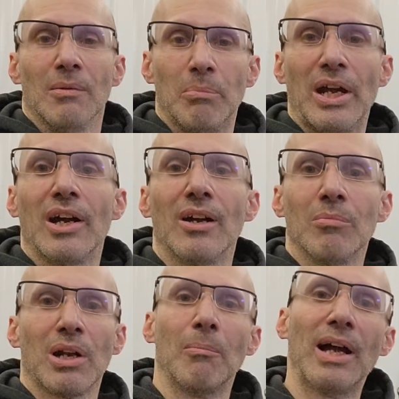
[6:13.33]

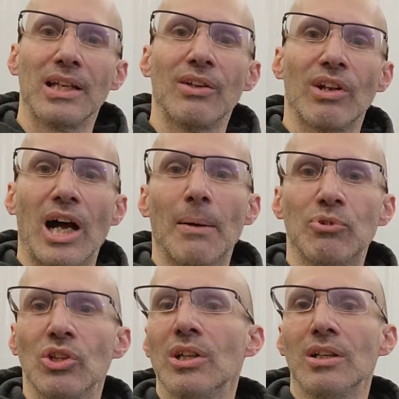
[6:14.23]
bare, but I might give an
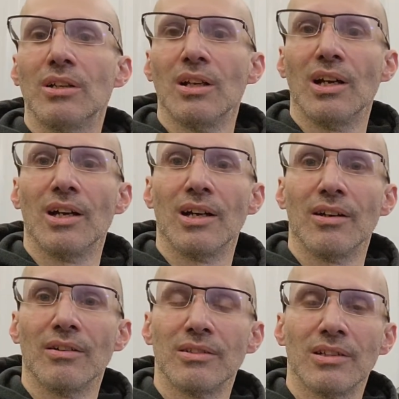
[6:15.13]
option
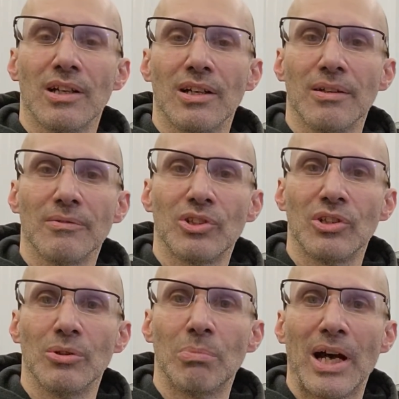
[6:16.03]
uh, uh,
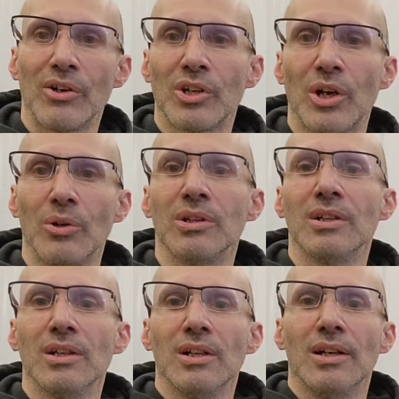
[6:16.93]
to powder coat
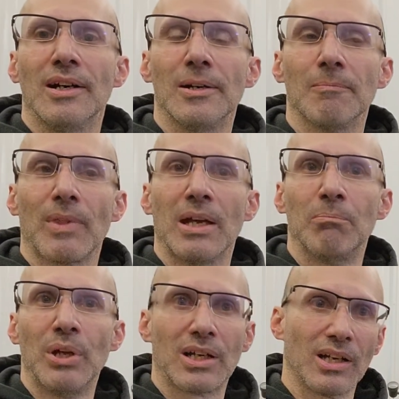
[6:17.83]
um,
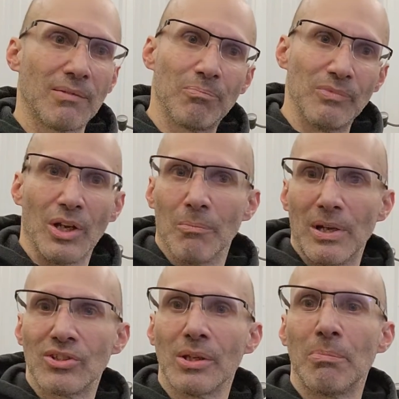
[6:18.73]
and pick a, you know,
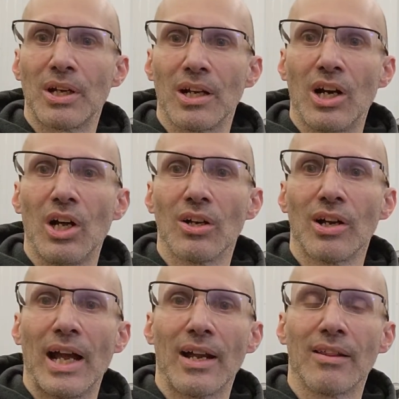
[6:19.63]
basically pick a
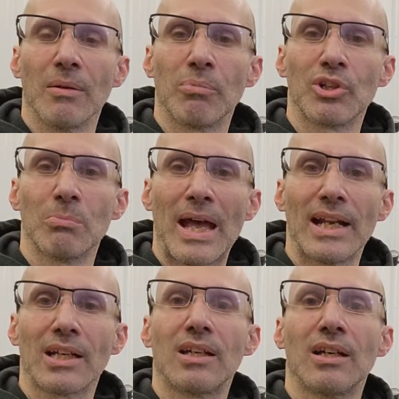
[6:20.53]
color out of the
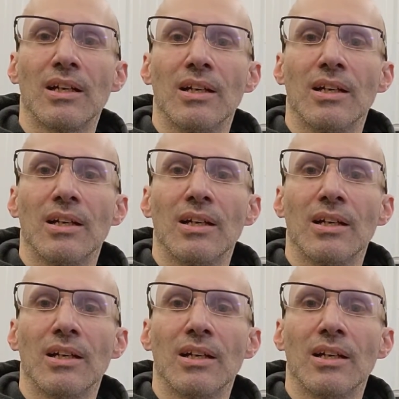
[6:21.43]
prismatic